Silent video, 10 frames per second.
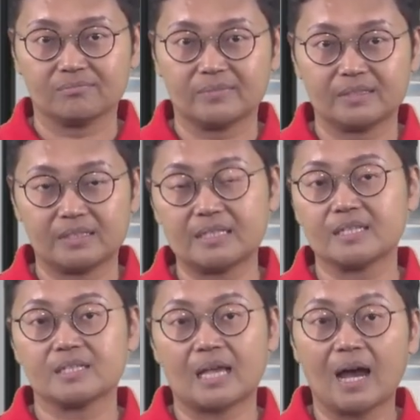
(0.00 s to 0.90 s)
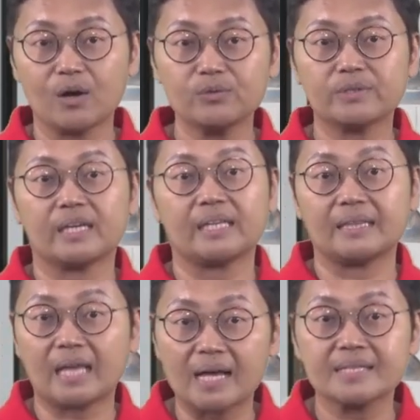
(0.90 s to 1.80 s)
This is how you can
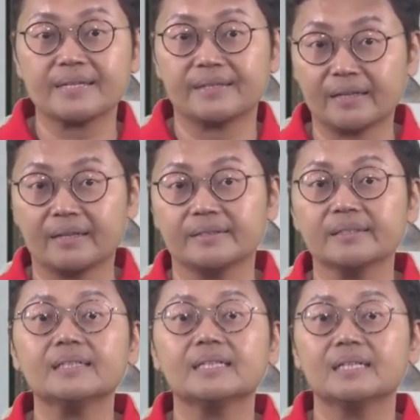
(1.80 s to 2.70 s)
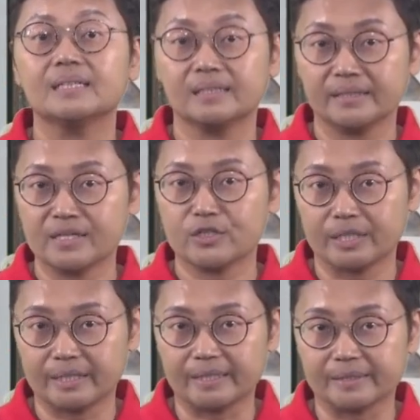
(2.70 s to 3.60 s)
enhance the entire learning
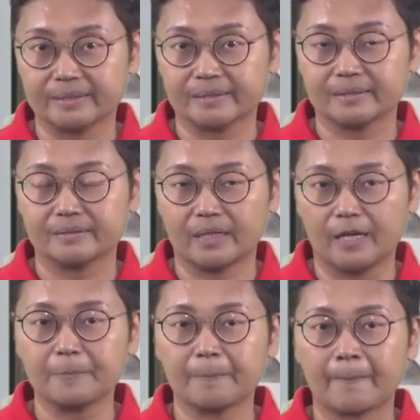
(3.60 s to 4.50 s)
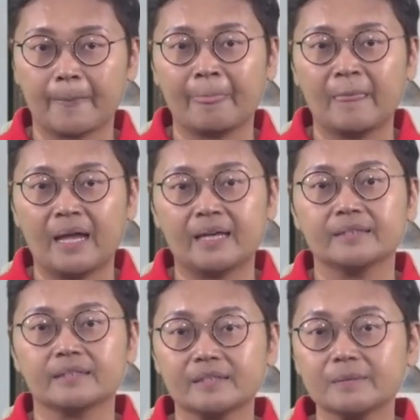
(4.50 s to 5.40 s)
journey. Okay, and
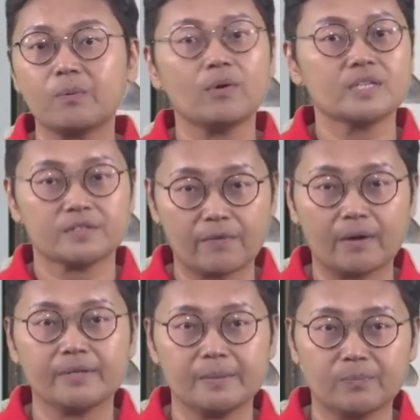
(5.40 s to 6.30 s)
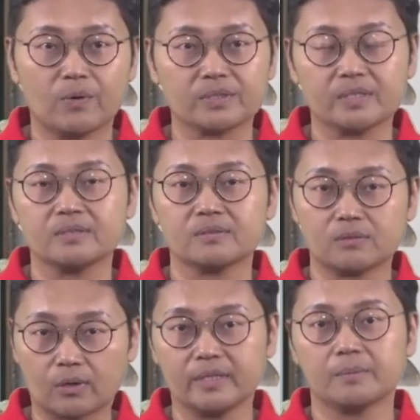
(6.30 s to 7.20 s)
the third point is very important,
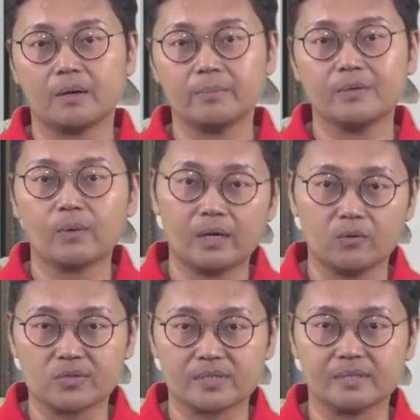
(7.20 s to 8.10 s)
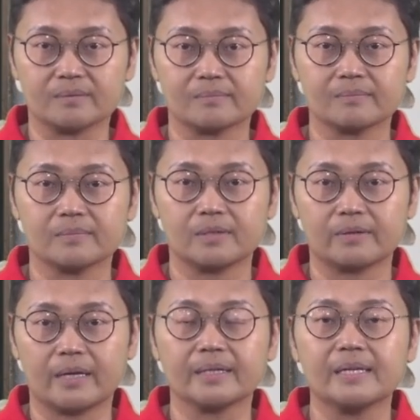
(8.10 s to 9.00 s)
talking about BYOC. All
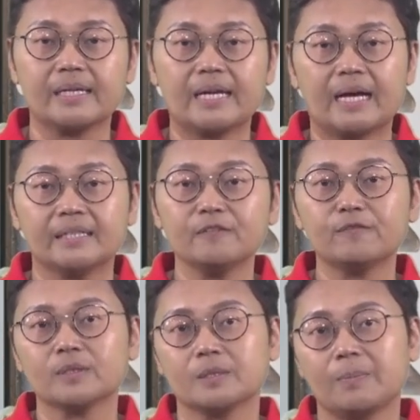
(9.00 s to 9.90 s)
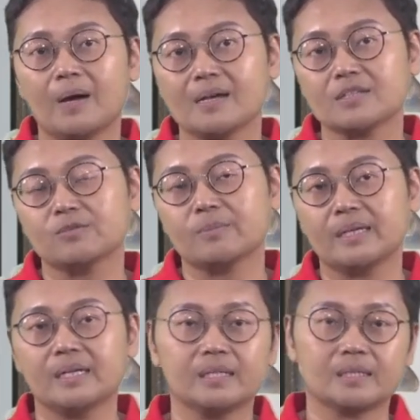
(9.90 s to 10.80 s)
right, I think for the past you may
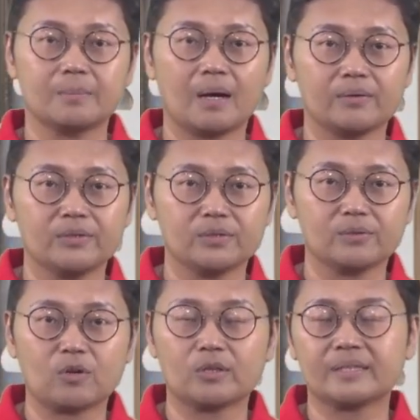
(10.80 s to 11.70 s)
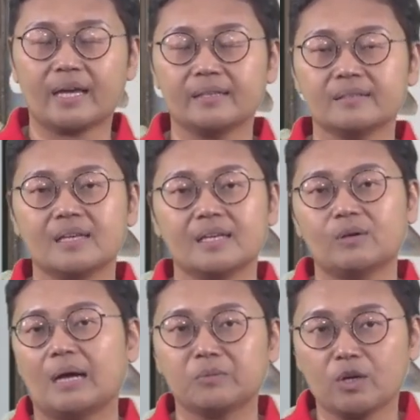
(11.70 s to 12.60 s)
heard about content
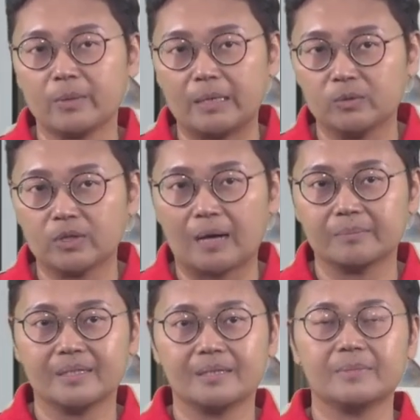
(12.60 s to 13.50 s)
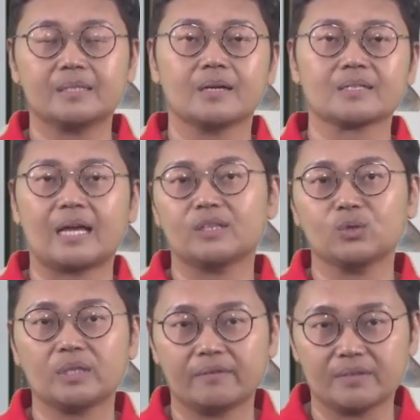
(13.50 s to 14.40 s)
I'm not able to update because I
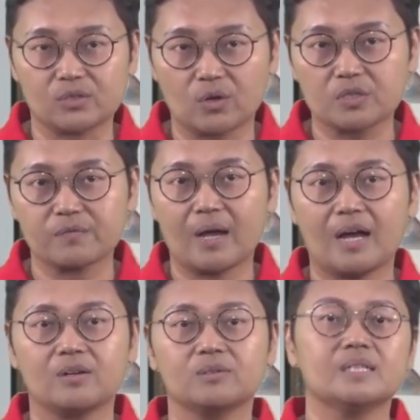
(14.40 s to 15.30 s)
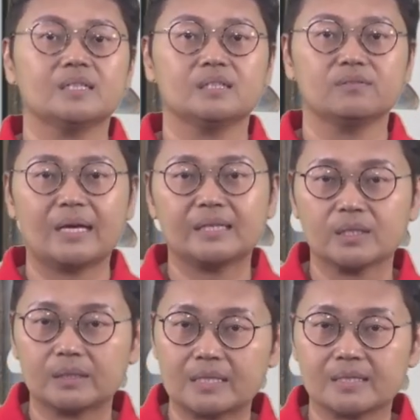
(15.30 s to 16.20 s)
don't have the source file, the
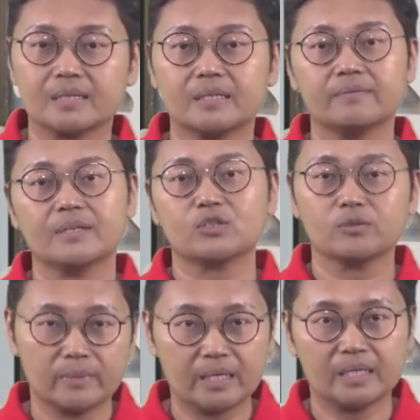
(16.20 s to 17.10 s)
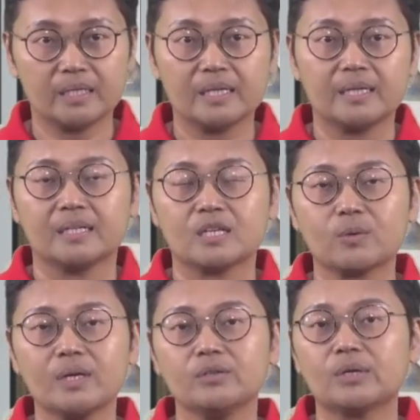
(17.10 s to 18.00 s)
vendor doesn't give it to me. That's
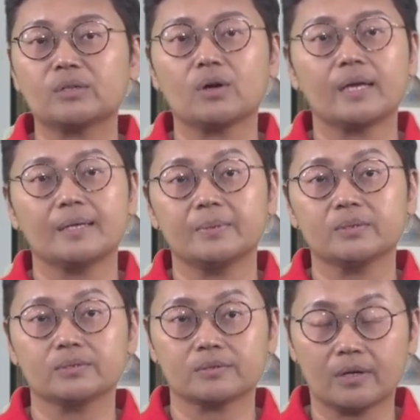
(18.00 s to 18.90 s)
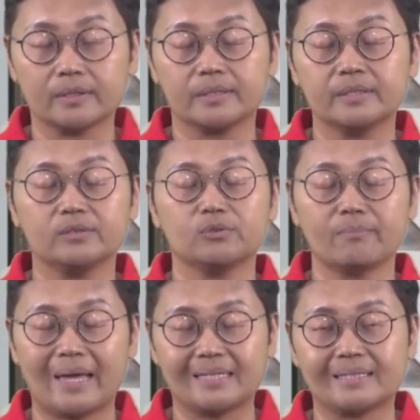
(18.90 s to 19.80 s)
why you are not able to continue to
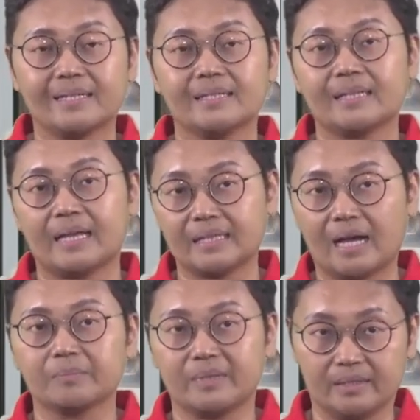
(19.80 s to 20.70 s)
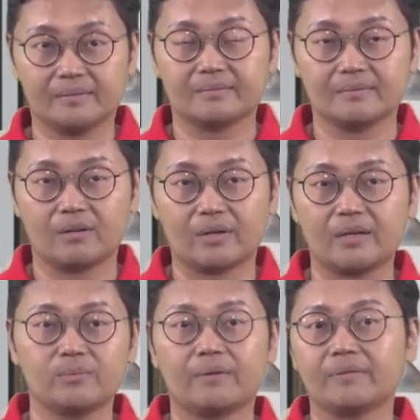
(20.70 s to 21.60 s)
maintain and update. All
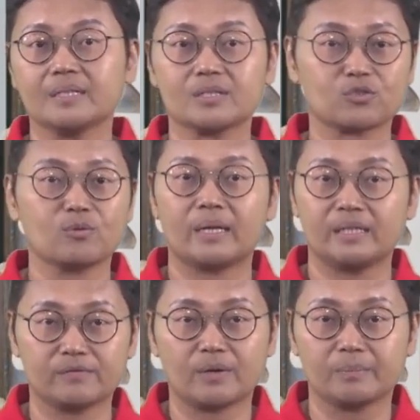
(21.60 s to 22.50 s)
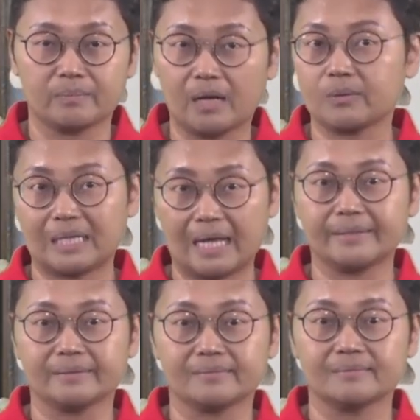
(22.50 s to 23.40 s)
right, we have heard so many from our
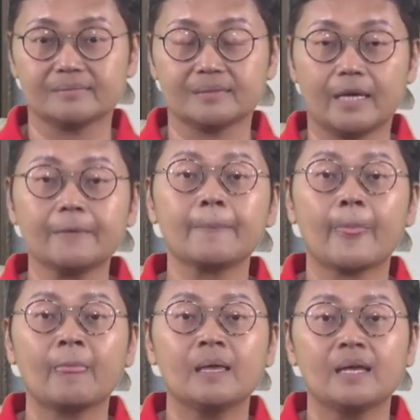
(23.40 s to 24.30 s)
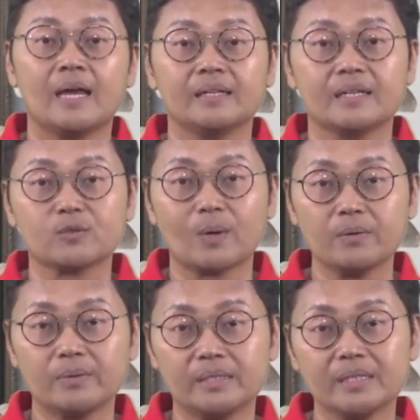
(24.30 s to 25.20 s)
client. Okay, and that's why
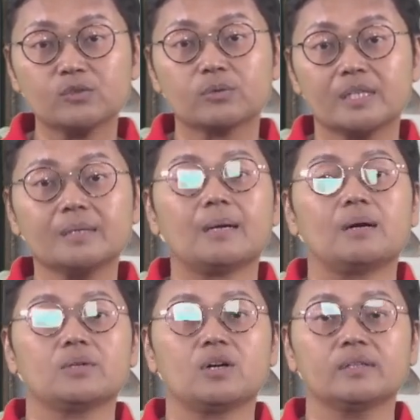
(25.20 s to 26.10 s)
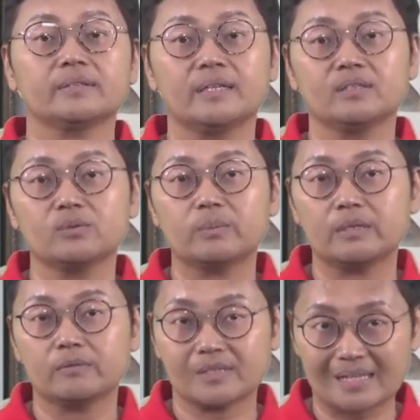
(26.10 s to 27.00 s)
we need to keep our content to
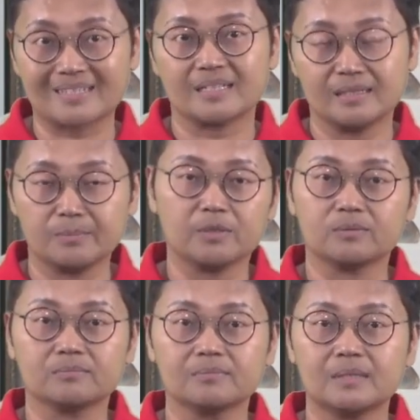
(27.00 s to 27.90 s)
be sustainable.